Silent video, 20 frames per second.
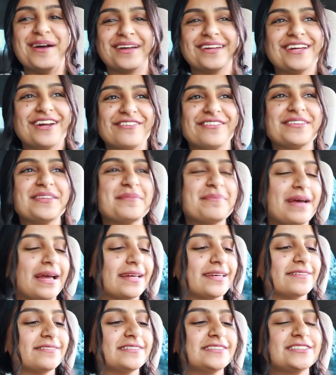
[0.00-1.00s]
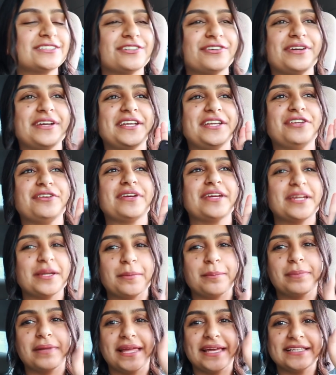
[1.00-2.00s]
Cover the back of the screen, you get a
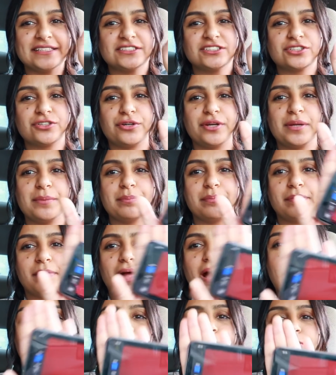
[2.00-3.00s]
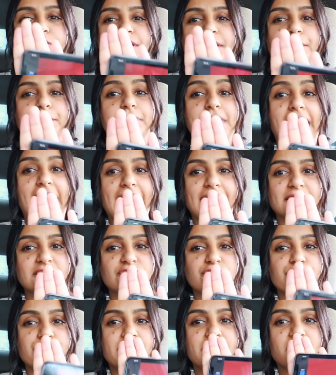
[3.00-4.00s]
blank screen, you get a black
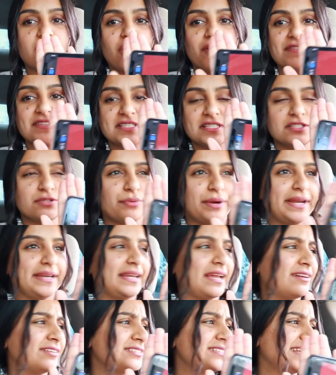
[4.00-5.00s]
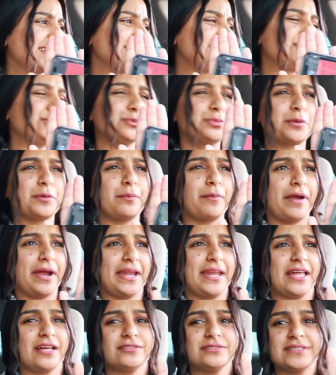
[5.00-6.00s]
screen. Obviously right now it's like super
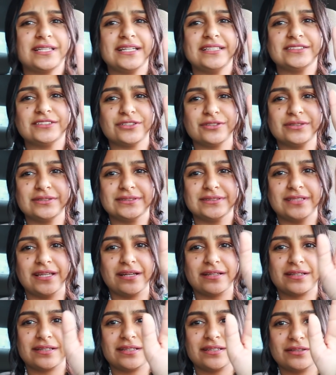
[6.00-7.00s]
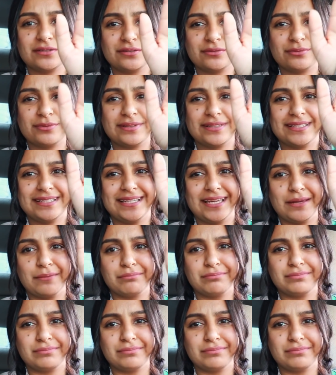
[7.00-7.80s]
bright outside, so it's not gonna really get